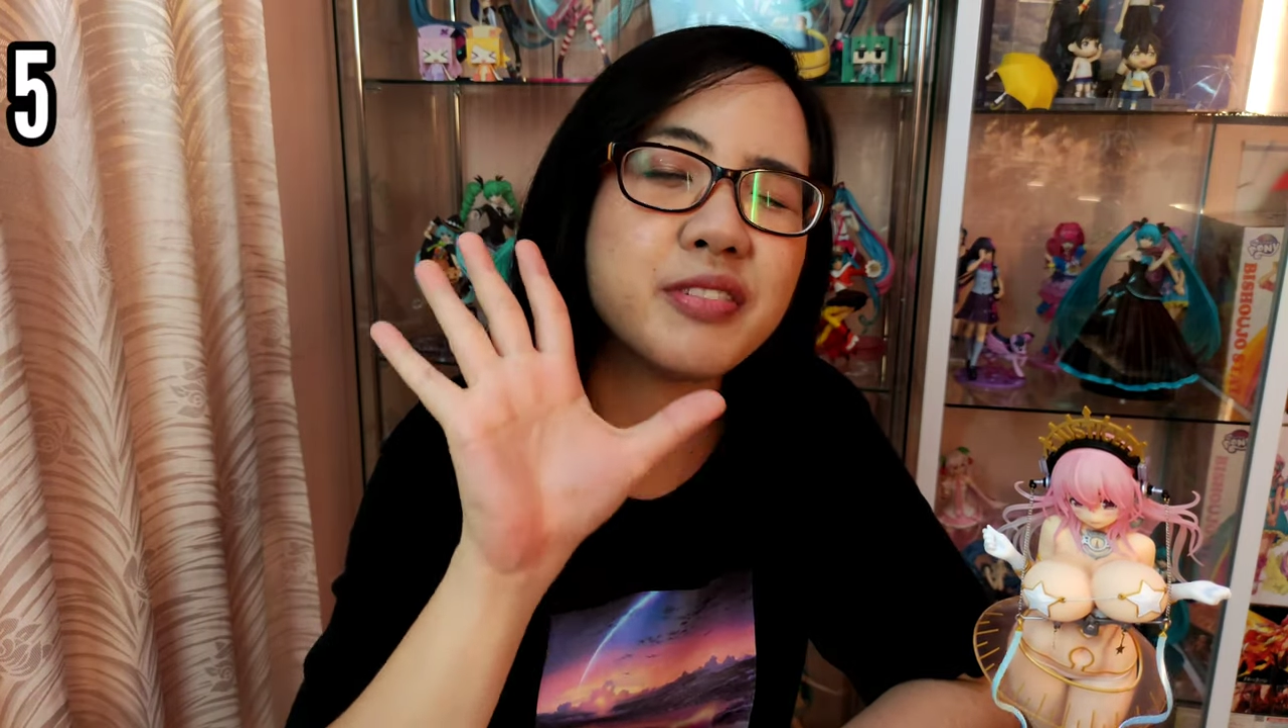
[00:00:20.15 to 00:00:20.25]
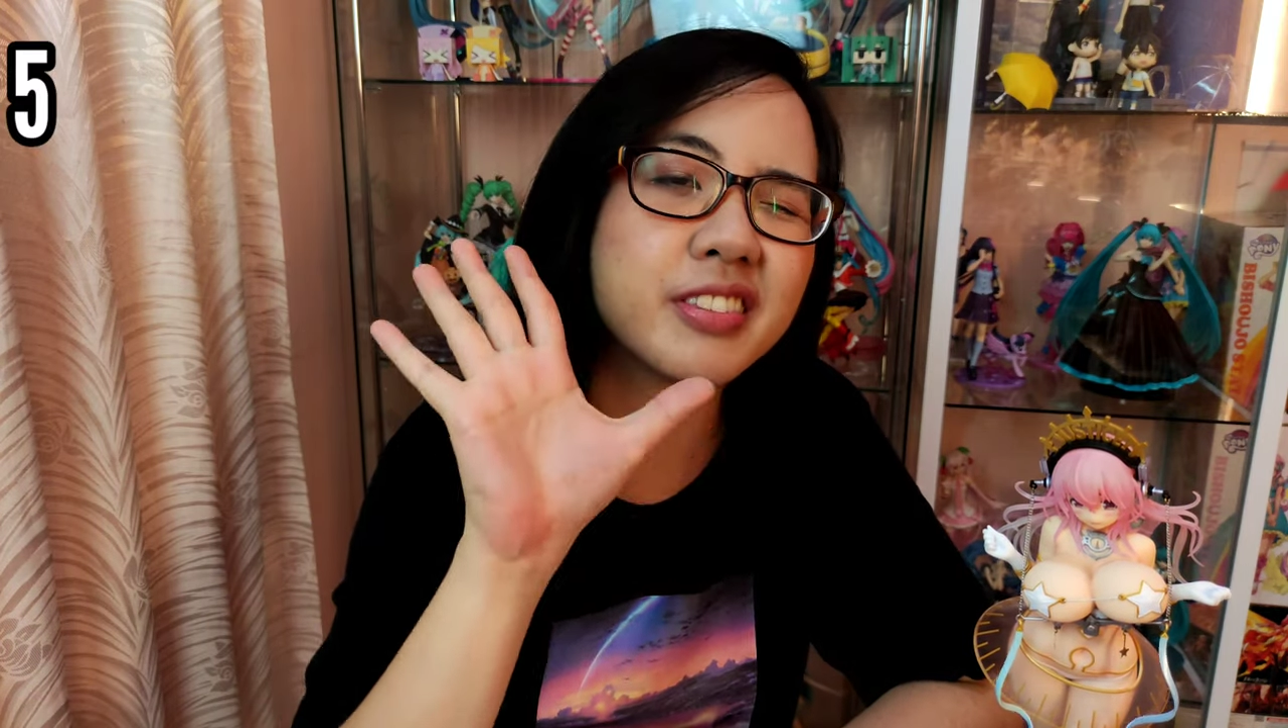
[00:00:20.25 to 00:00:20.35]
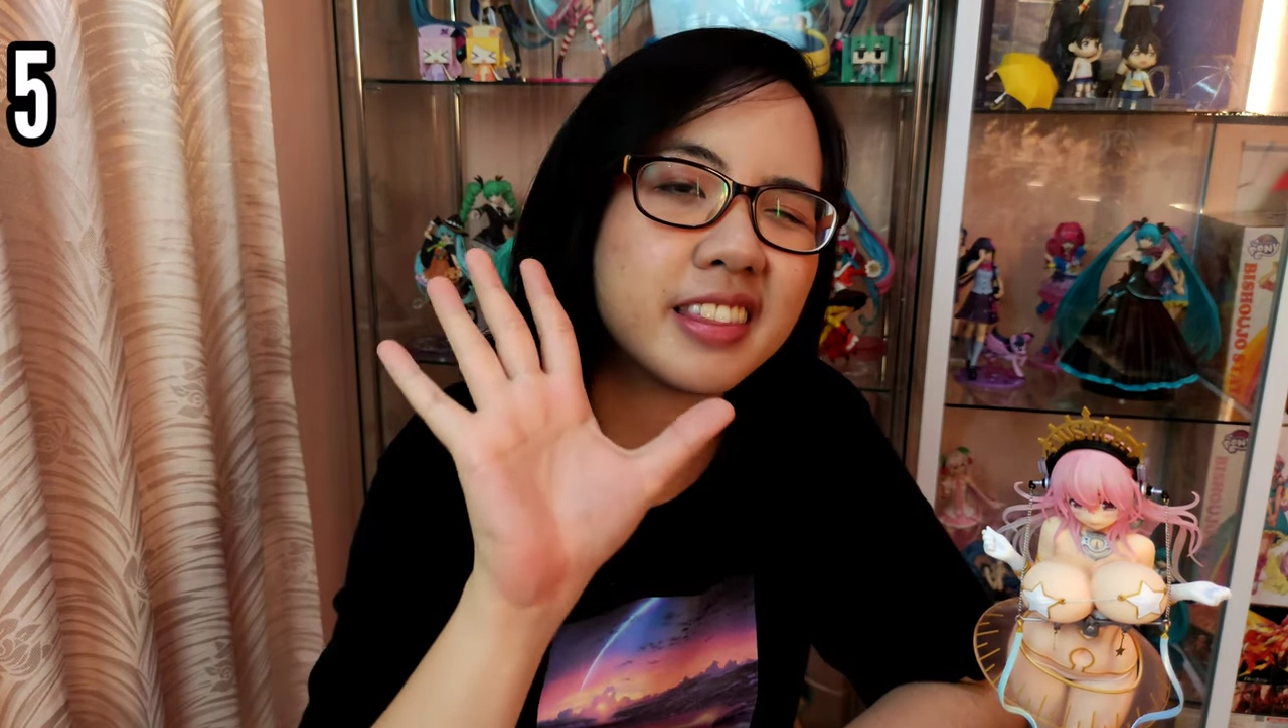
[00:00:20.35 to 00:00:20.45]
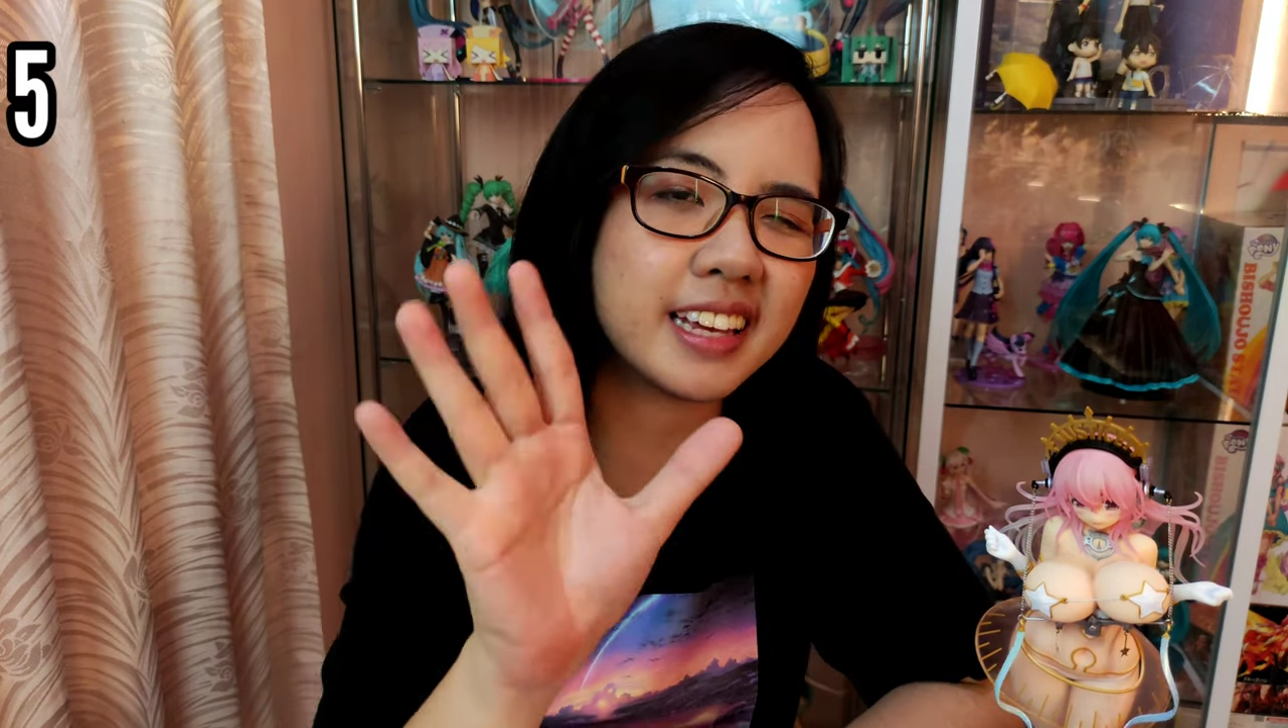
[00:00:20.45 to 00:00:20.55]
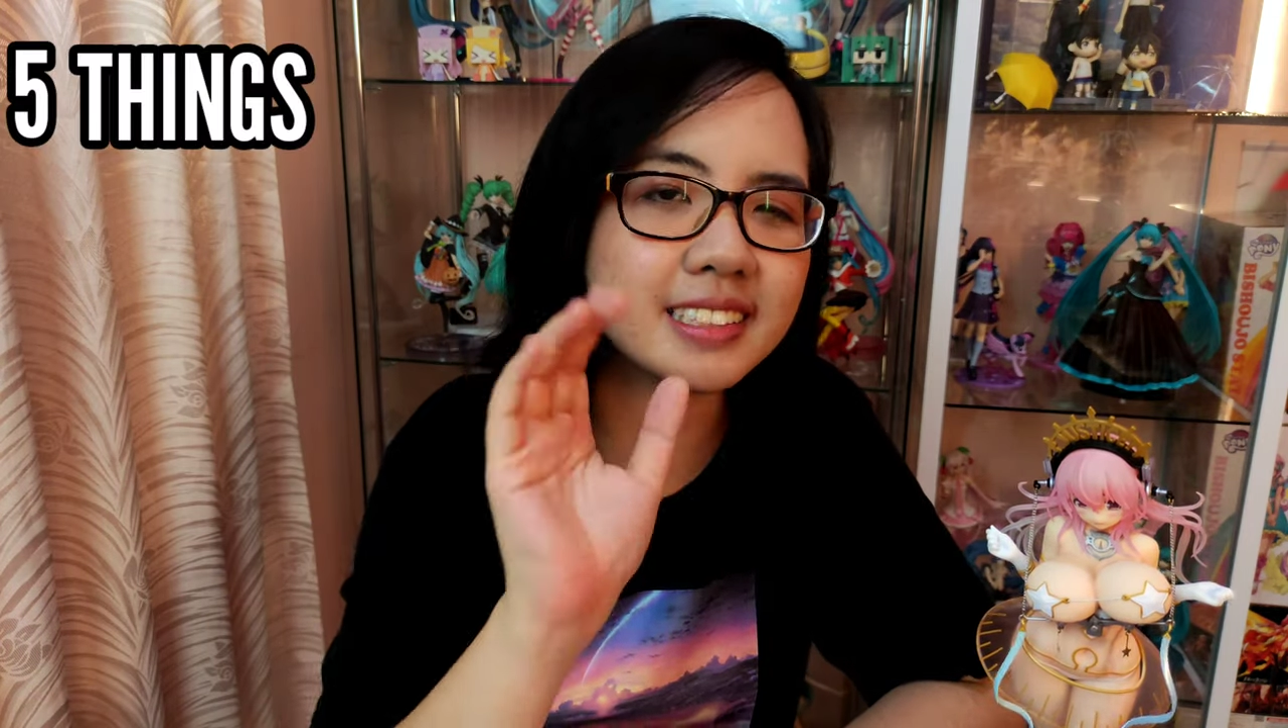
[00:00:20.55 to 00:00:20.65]

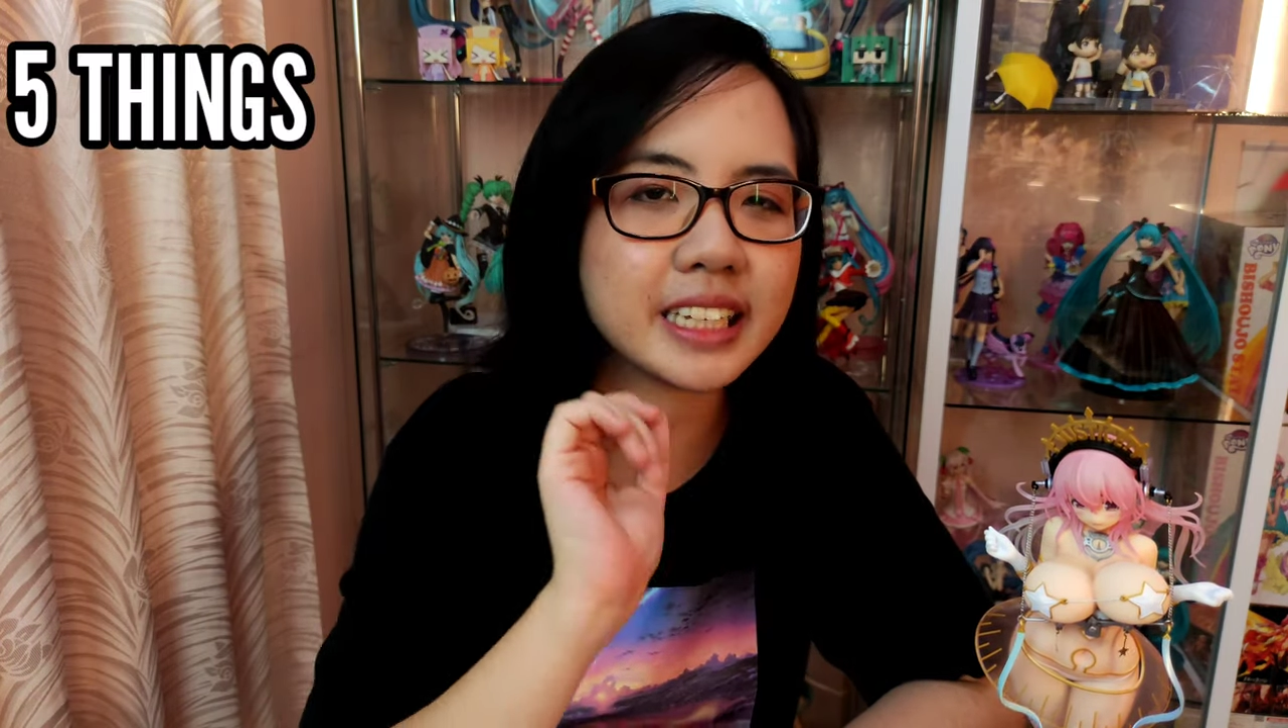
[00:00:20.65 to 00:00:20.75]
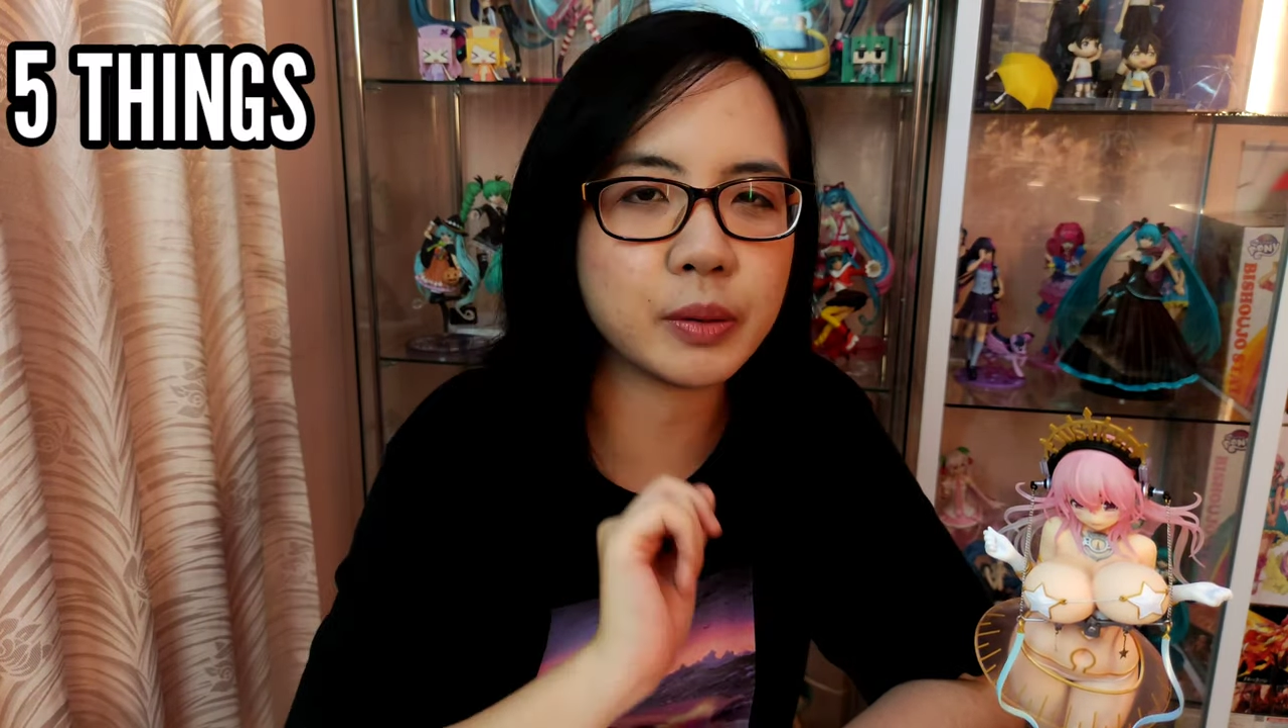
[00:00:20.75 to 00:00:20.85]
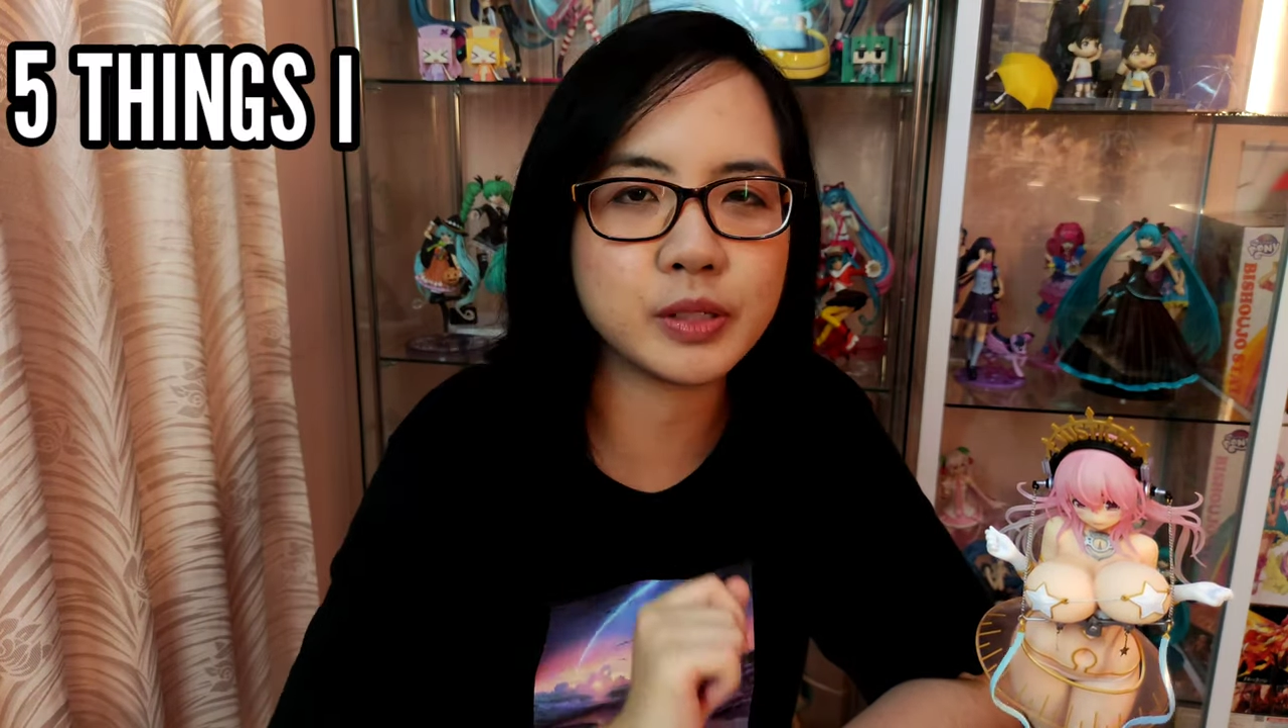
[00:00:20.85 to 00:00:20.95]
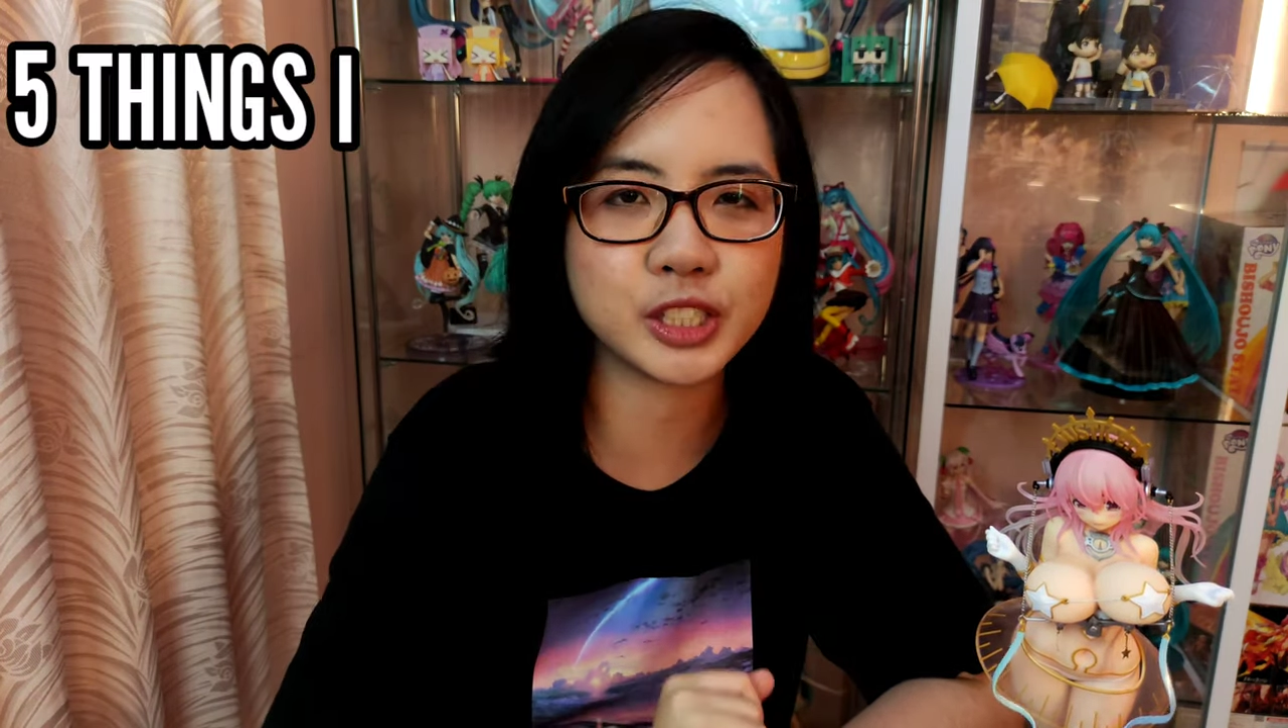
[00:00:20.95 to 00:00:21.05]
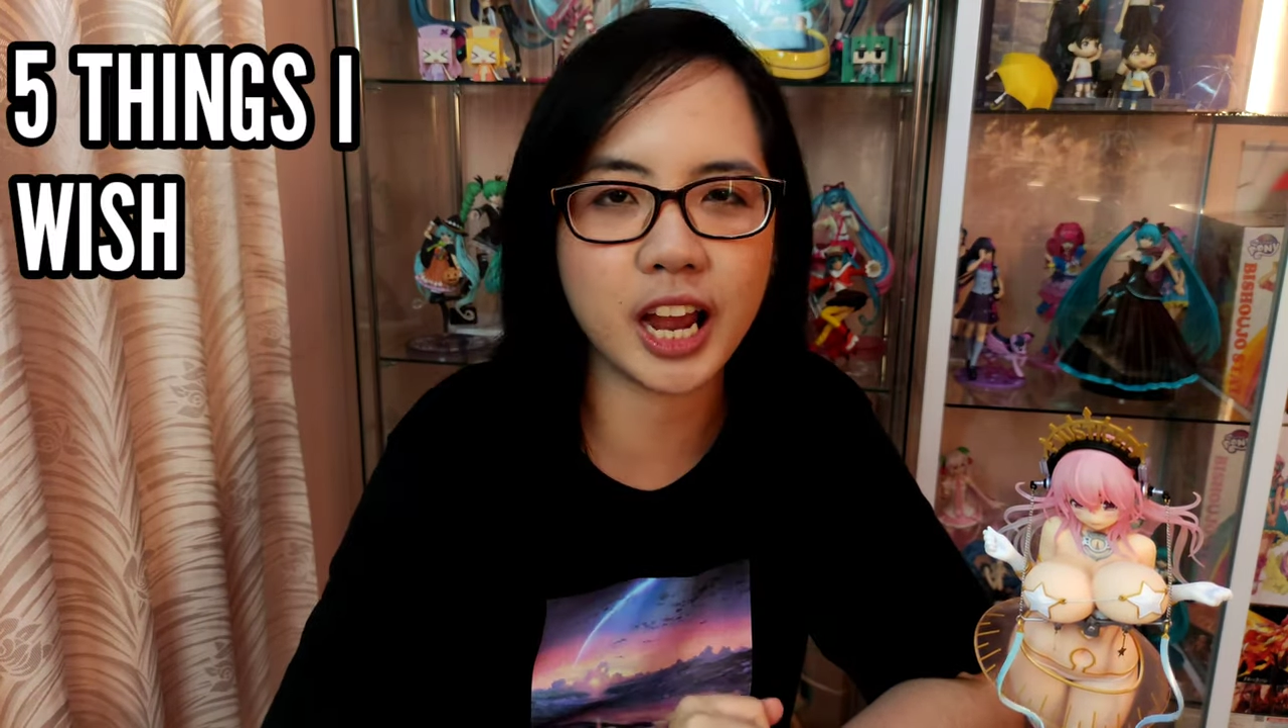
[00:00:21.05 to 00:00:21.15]
things I wish